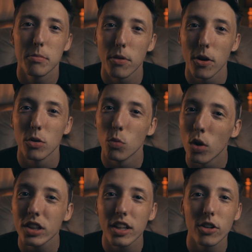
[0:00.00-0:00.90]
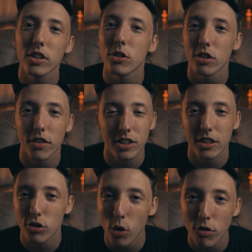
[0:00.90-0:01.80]
But one little use I've
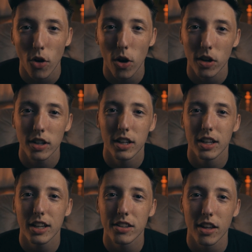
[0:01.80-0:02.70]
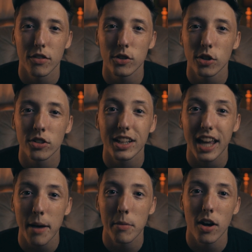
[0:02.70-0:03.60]
seen so far is that if you turn the
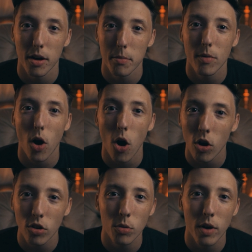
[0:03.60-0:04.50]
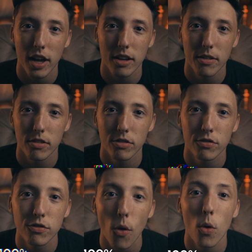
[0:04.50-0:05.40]
gamma up all the way
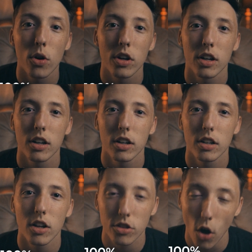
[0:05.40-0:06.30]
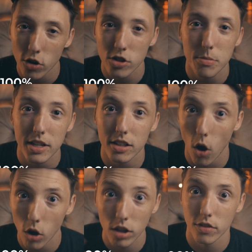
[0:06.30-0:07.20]
for RGB,
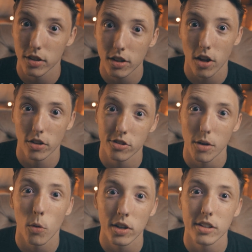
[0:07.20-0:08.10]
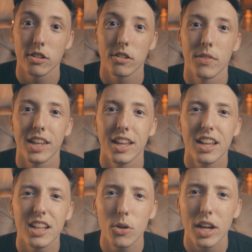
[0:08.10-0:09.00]
all of the colors at once,
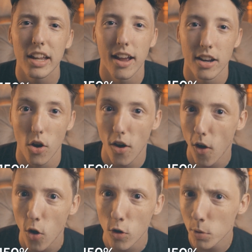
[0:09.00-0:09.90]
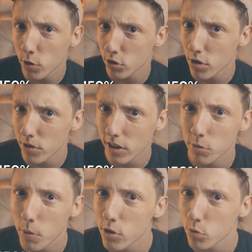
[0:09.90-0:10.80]
you get an almost
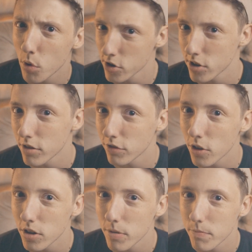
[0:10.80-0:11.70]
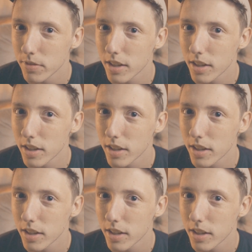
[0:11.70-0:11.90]
overexposed washed out photo,